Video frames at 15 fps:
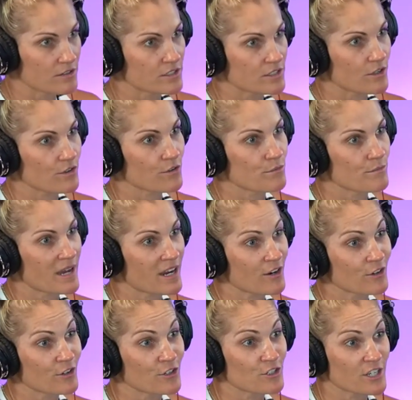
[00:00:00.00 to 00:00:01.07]
So
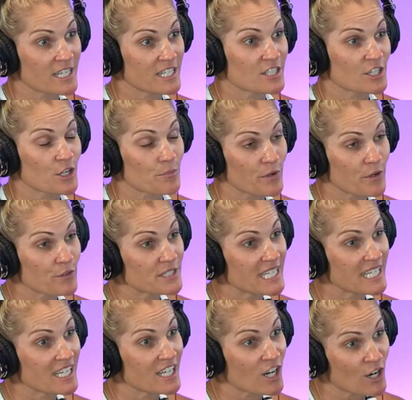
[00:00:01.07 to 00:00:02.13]
macronutrients are your
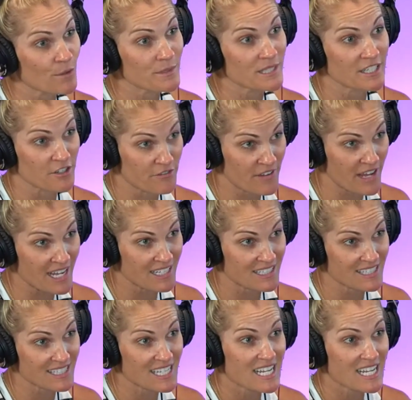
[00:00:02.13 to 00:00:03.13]
protein, carbs, and your fats.